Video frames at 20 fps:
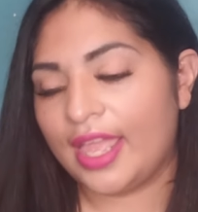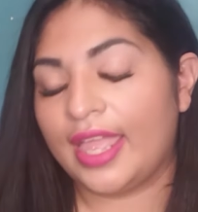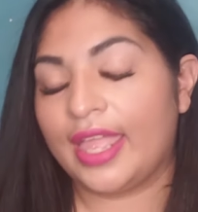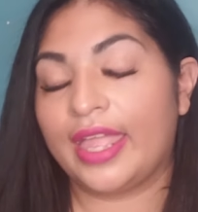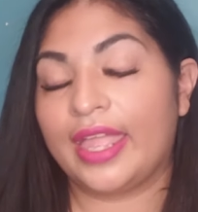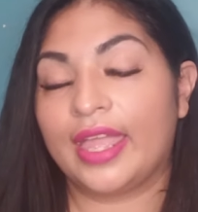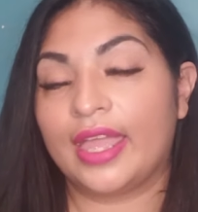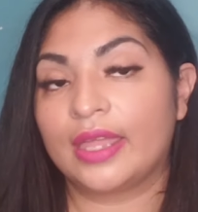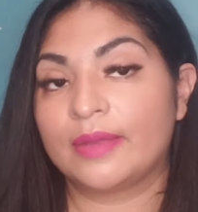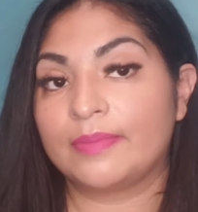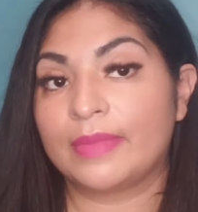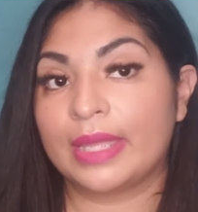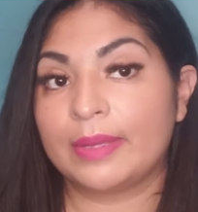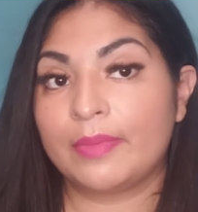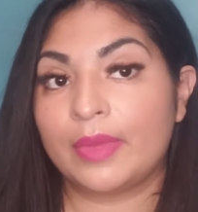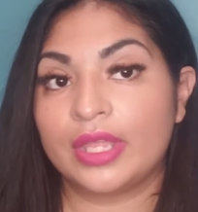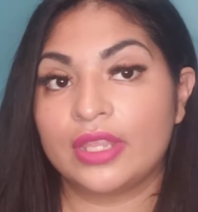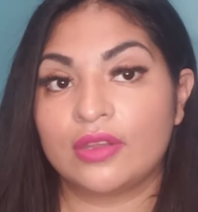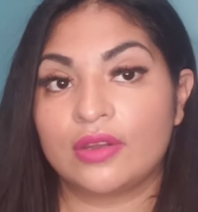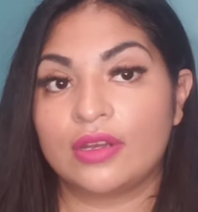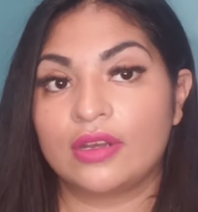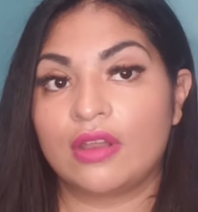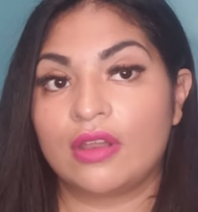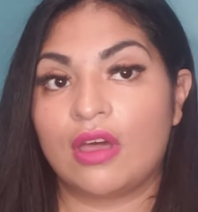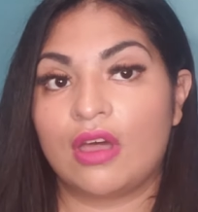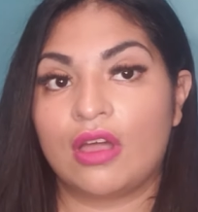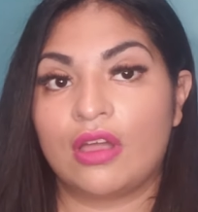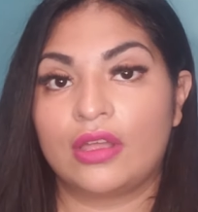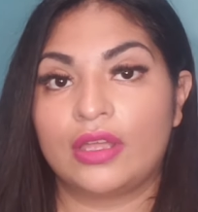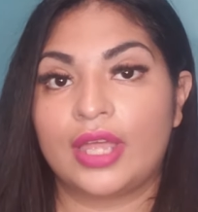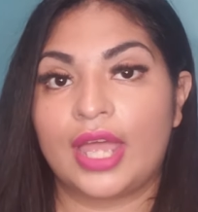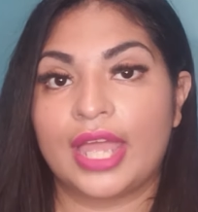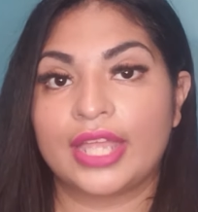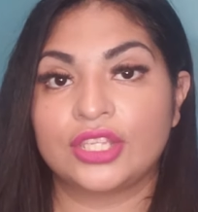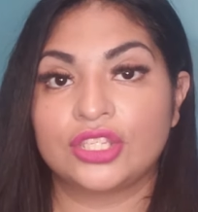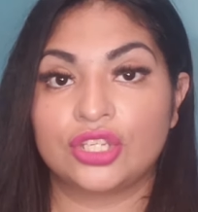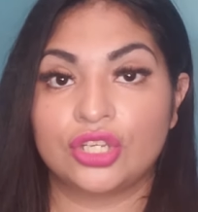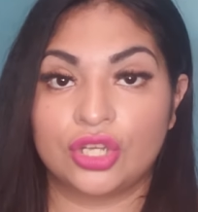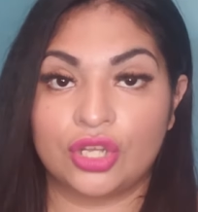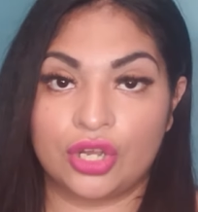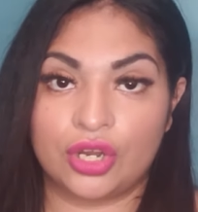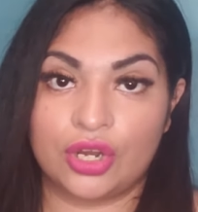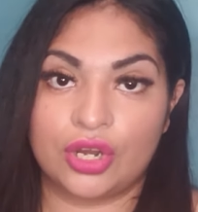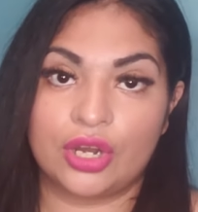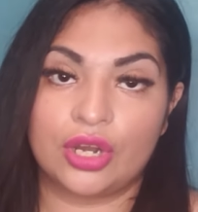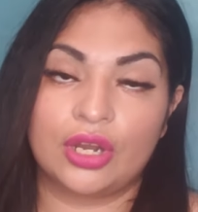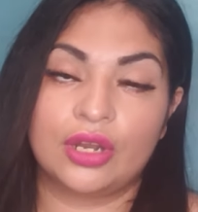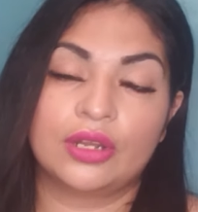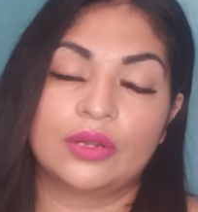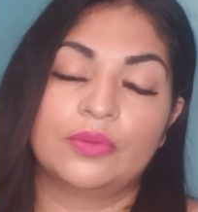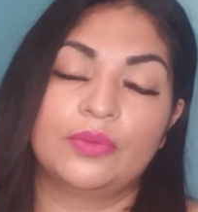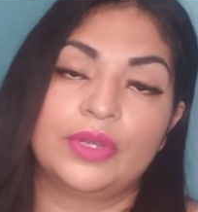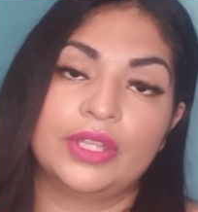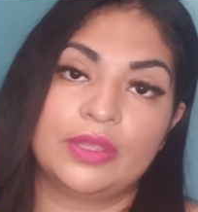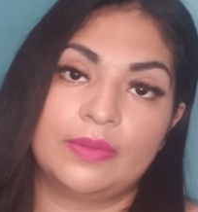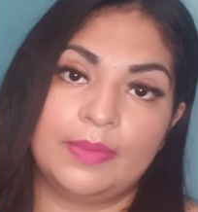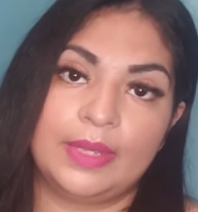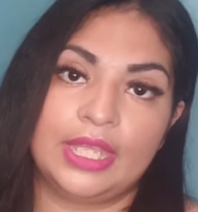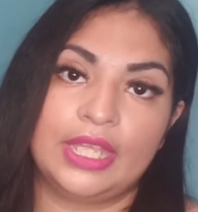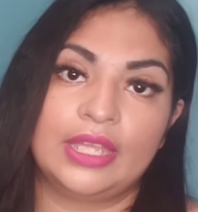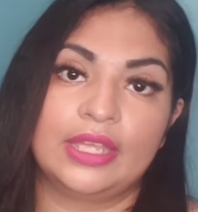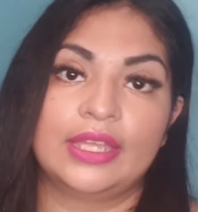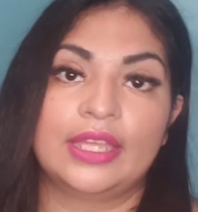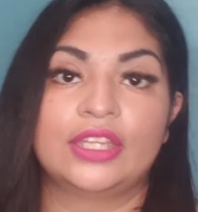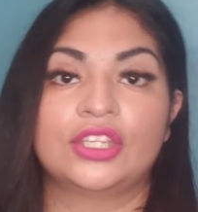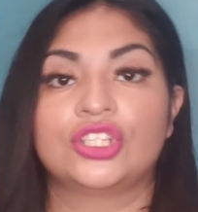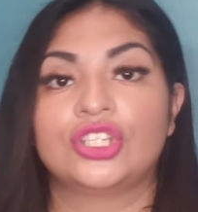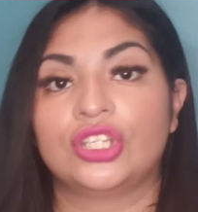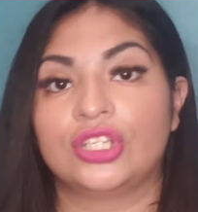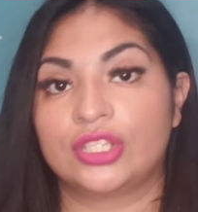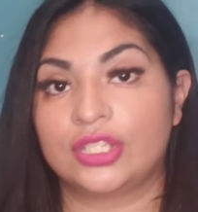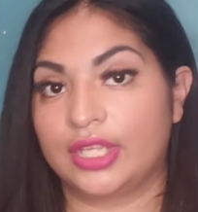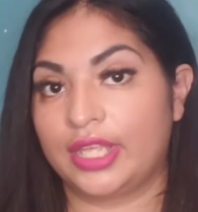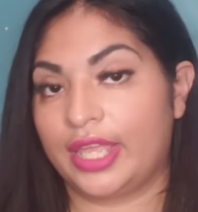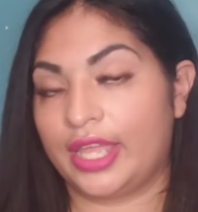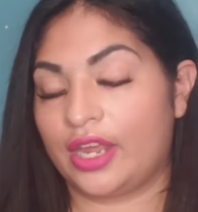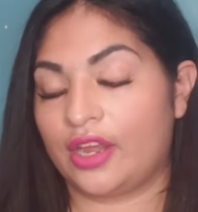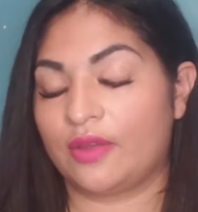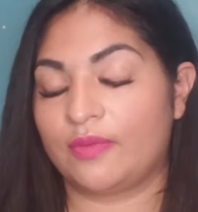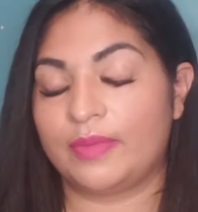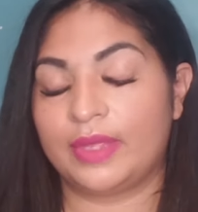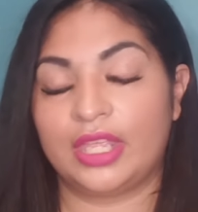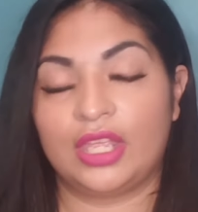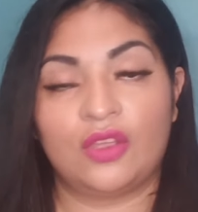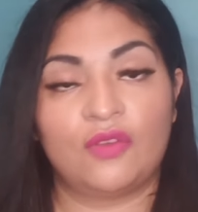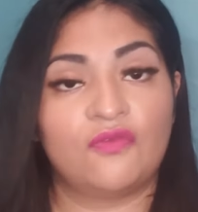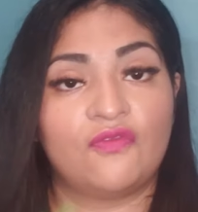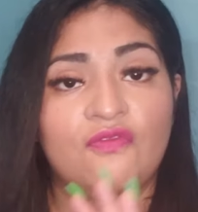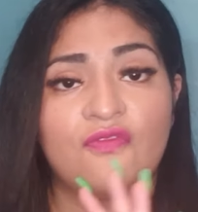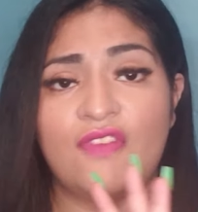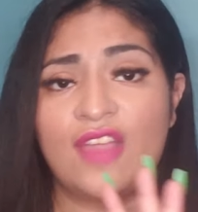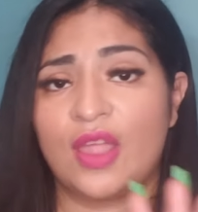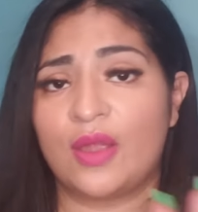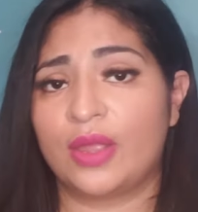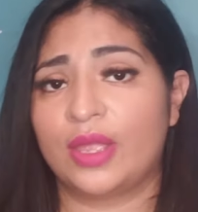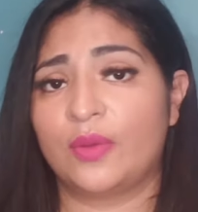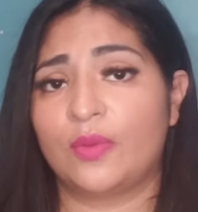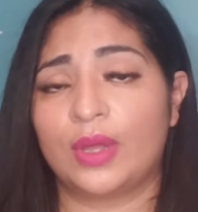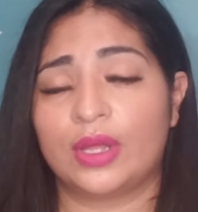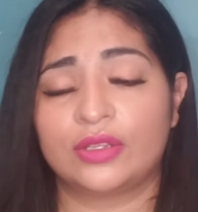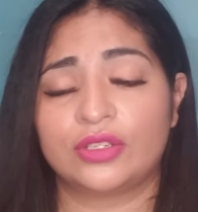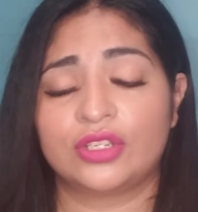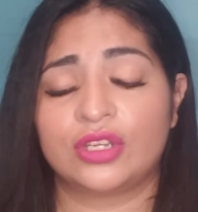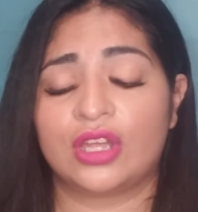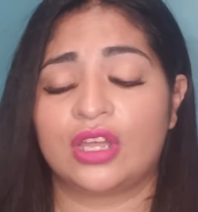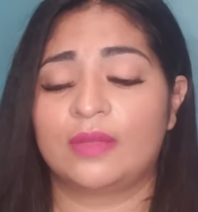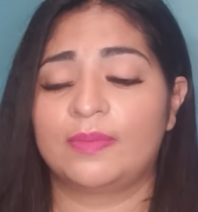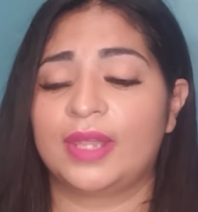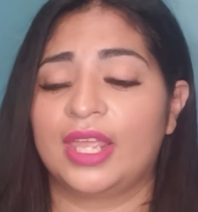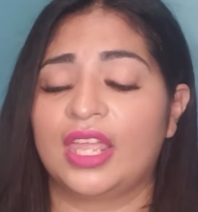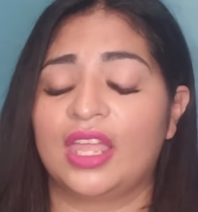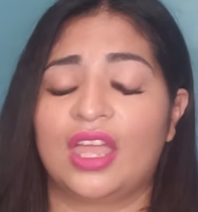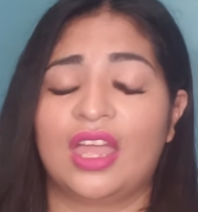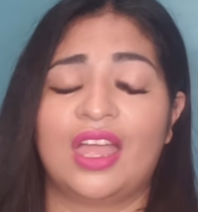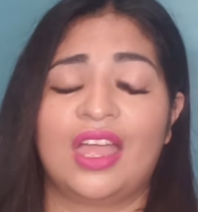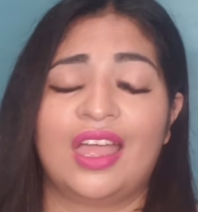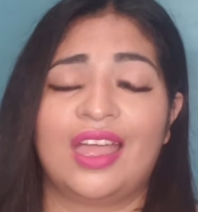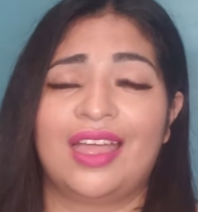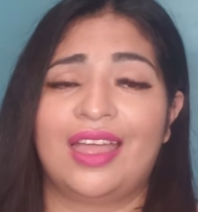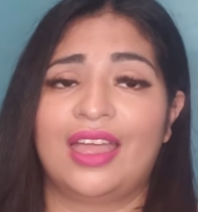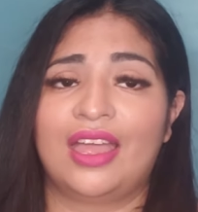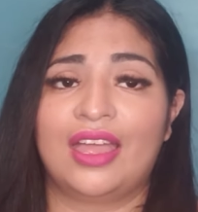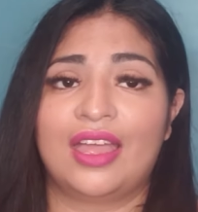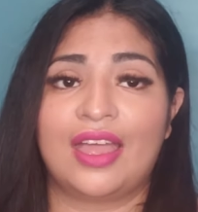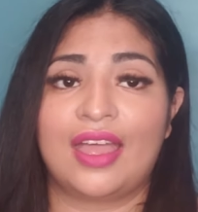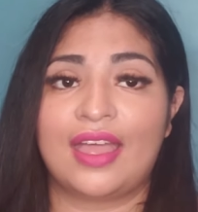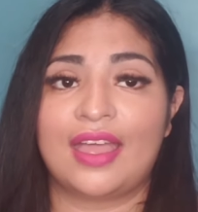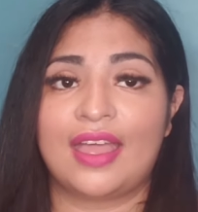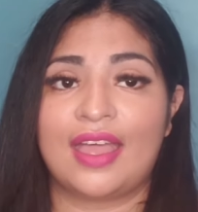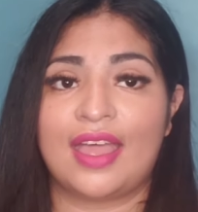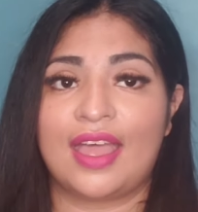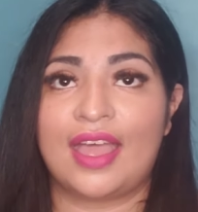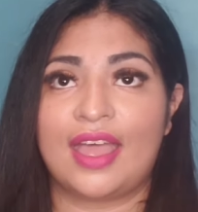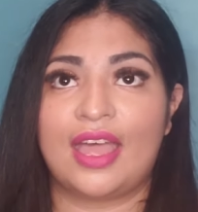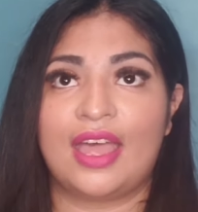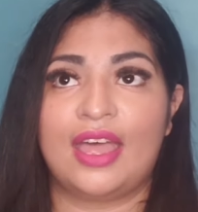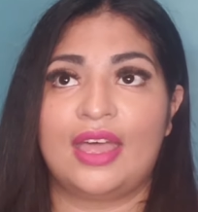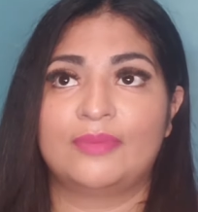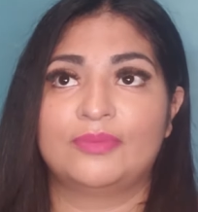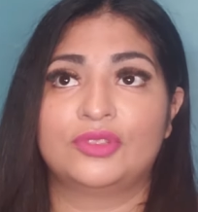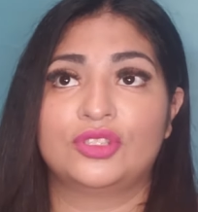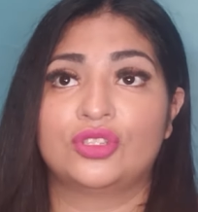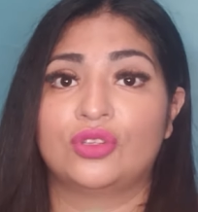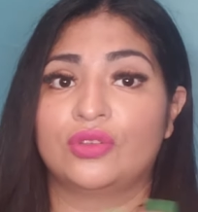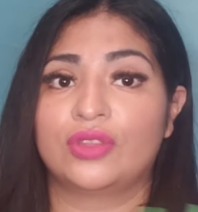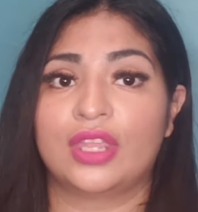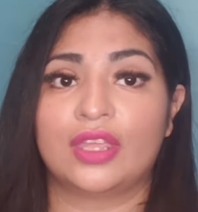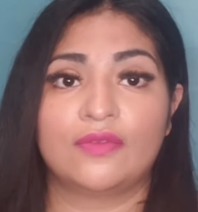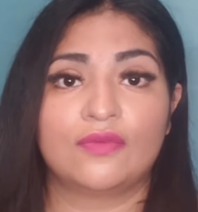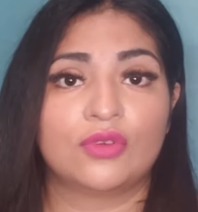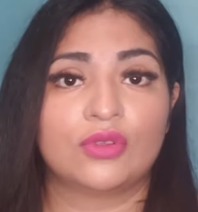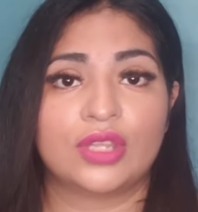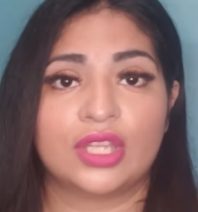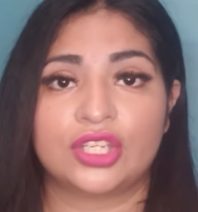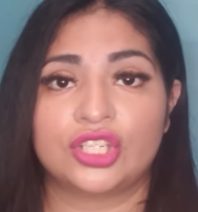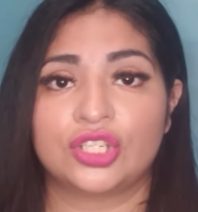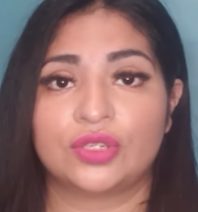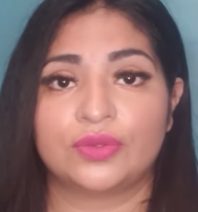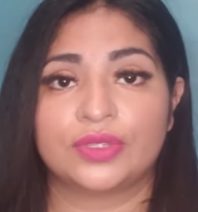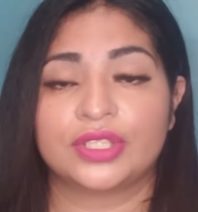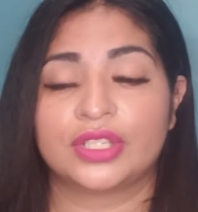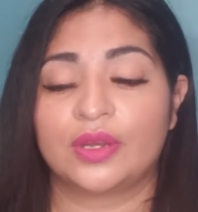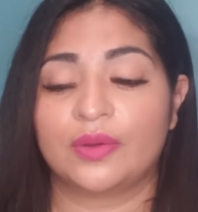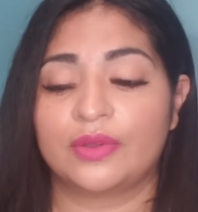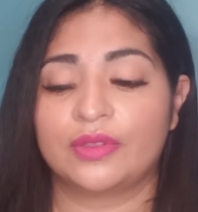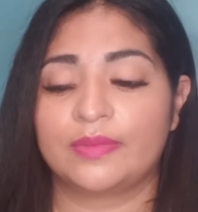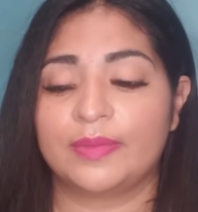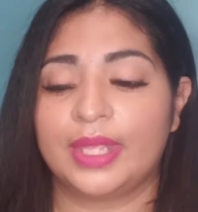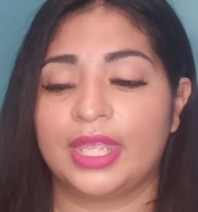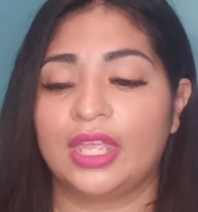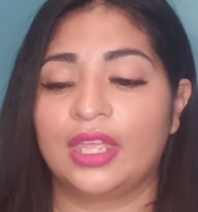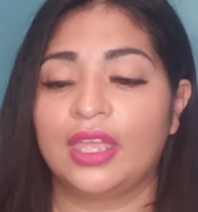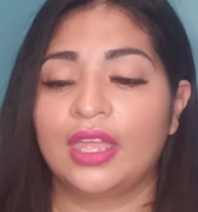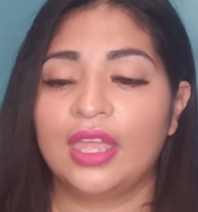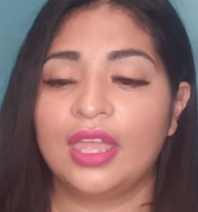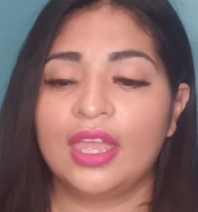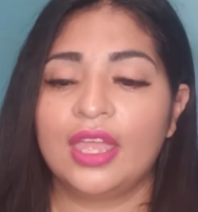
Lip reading: And my mother-in-law, I took her with me and she took care of me. Very well job. Like, I'm so thankful that she was there with me.